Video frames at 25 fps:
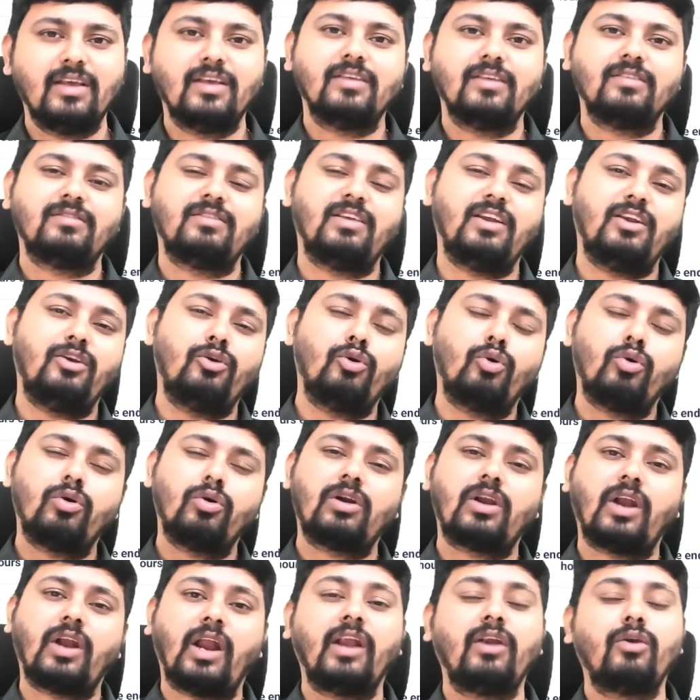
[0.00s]
See, don't
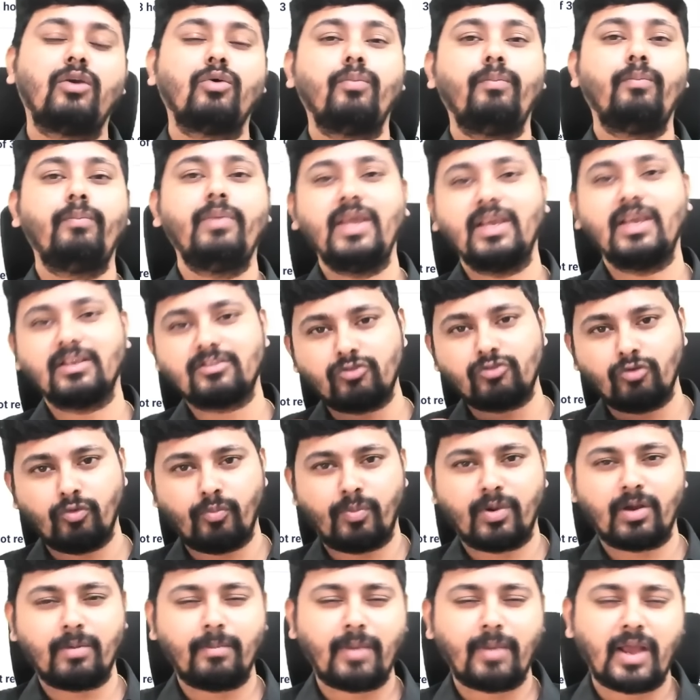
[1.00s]
try to be a
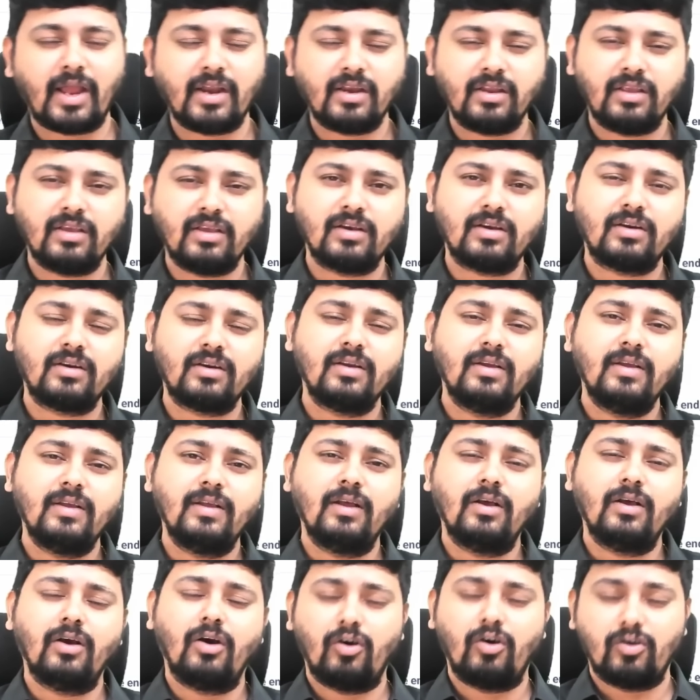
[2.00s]
Superman here
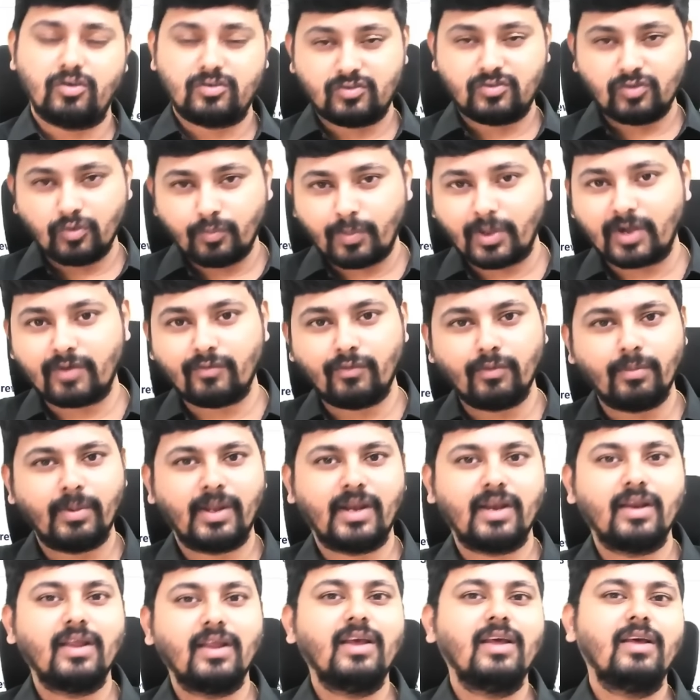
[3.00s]
or
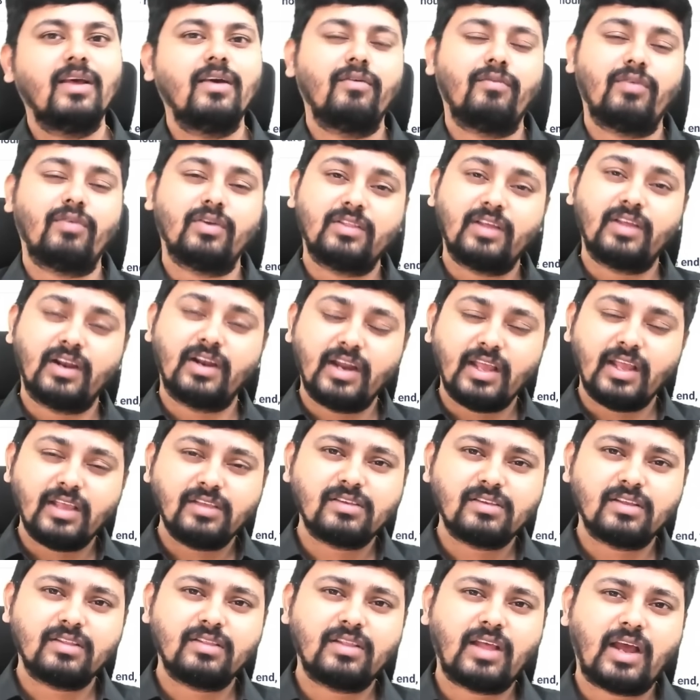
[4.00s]
Superwoman, for the
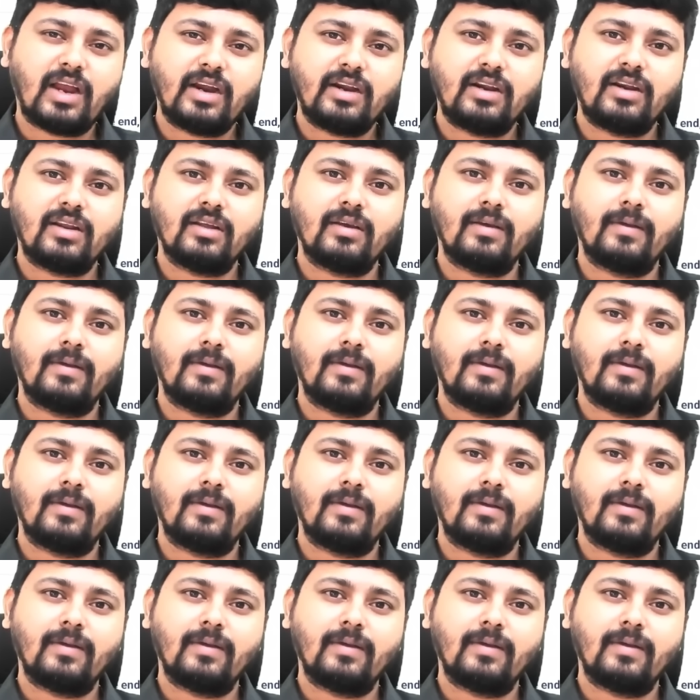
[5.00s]
reason that